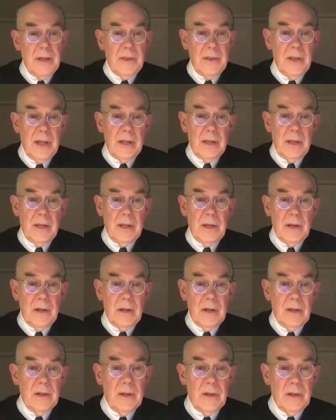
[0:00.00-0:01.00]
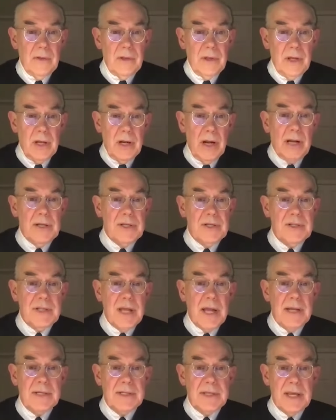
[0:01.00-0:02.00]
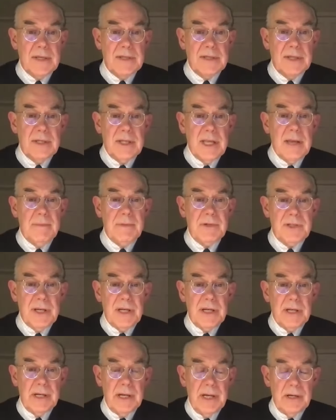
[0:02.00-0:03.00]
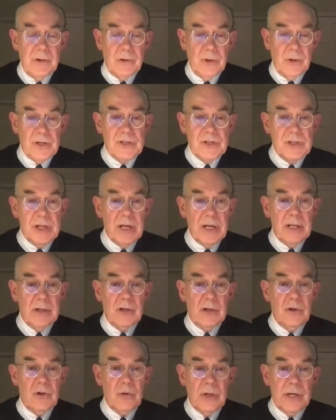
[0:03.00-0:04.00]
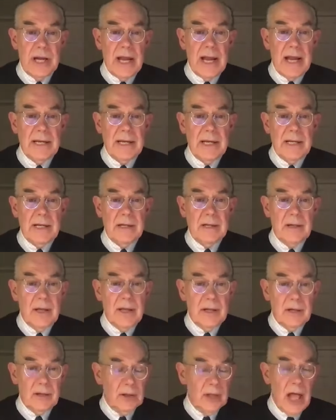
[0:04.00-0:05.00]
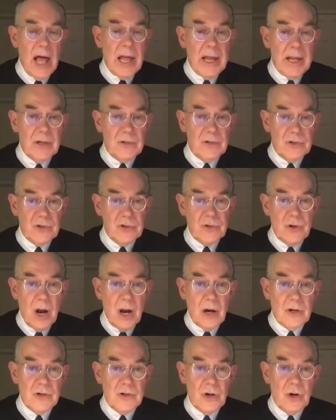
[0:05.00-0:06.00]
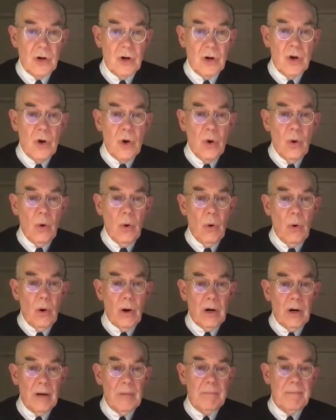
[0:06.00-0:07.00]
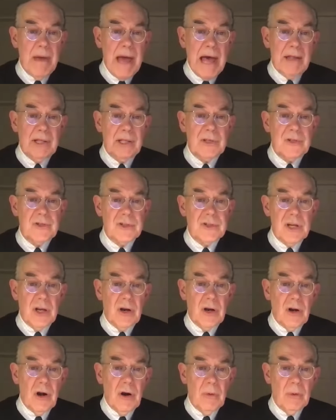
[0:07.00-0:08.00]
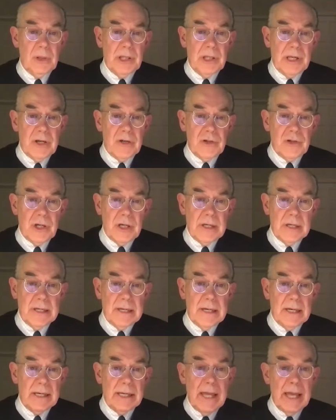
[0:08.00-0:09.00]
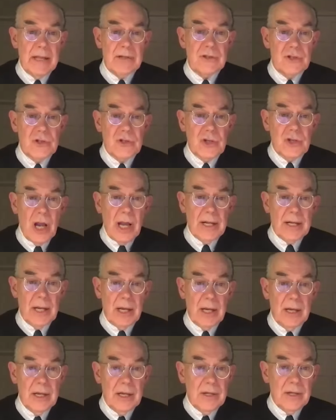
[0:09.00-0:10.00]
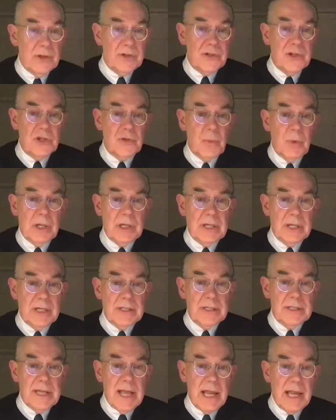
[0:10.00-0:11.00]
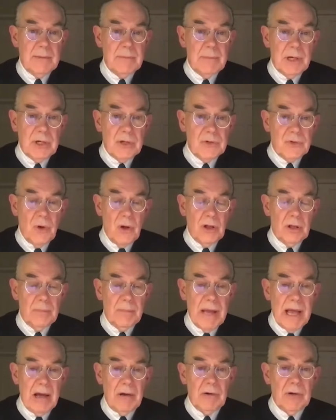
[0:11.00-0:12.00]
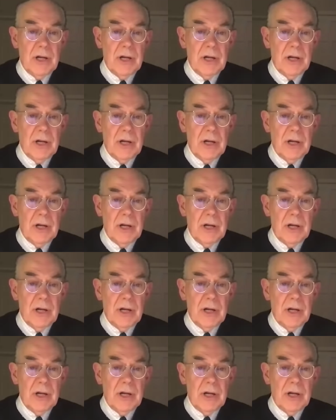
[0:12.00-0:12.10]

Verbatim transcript: that the United States has a deep-seated interest in creating an alliance structure or a balancing coalition against China. This is what containment is all about.